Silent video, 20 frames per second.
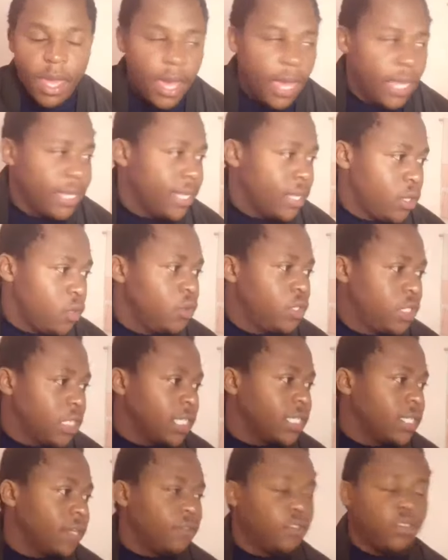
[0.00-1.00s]
And you
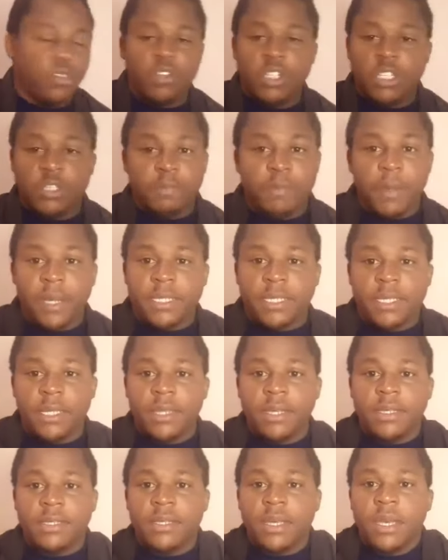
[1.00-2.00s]
just have to respect
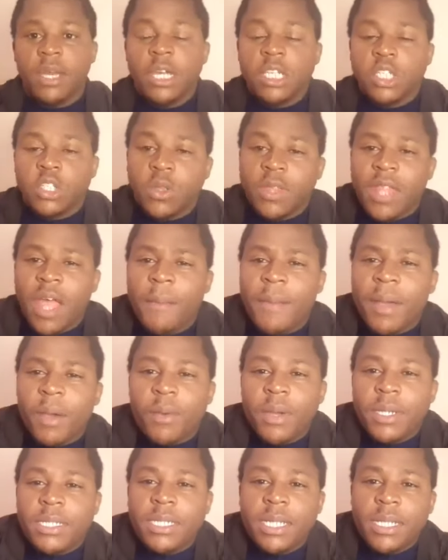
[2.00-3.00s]
this. So now my
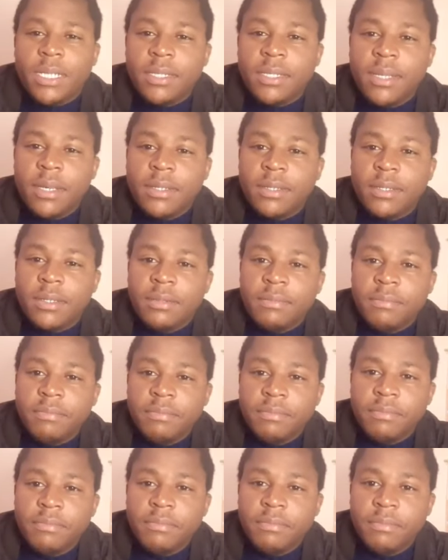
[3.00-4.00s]
question is this.
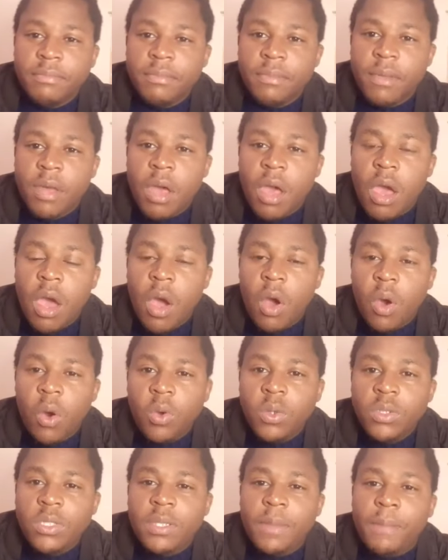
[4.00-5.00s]

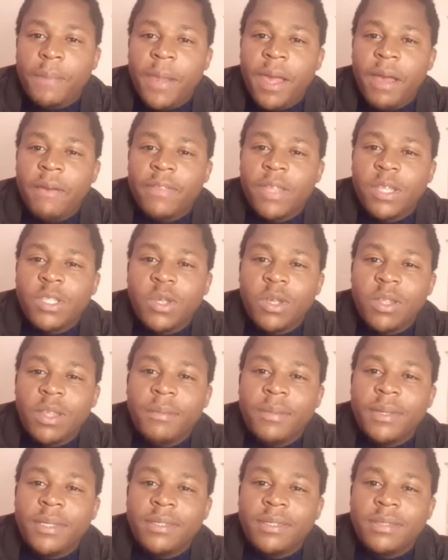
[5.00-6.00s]
Who's the player of the
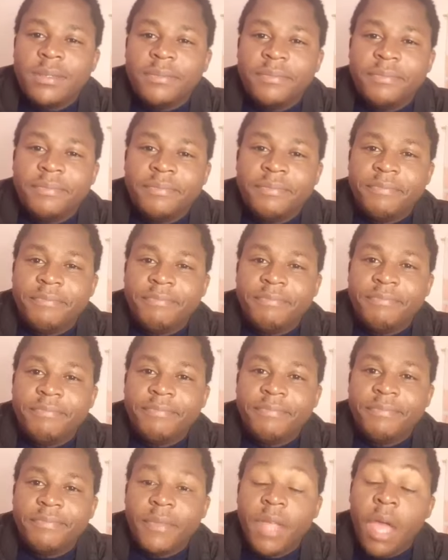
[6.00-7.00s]
tournament?
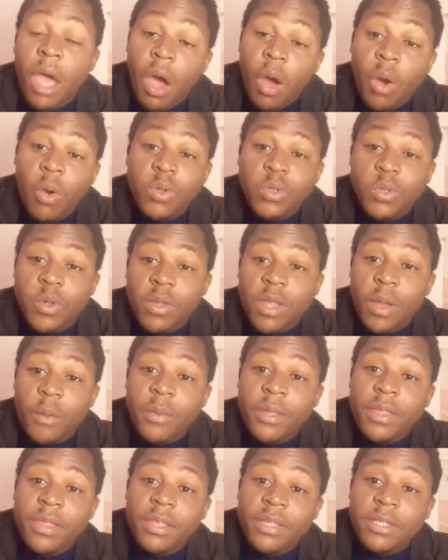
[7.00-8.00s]
Who's going to
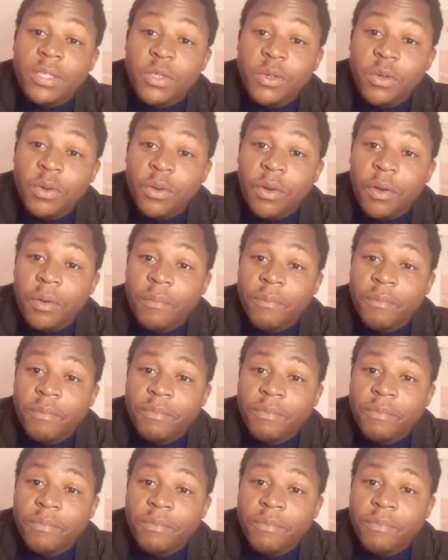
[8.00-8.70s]
win this Euro?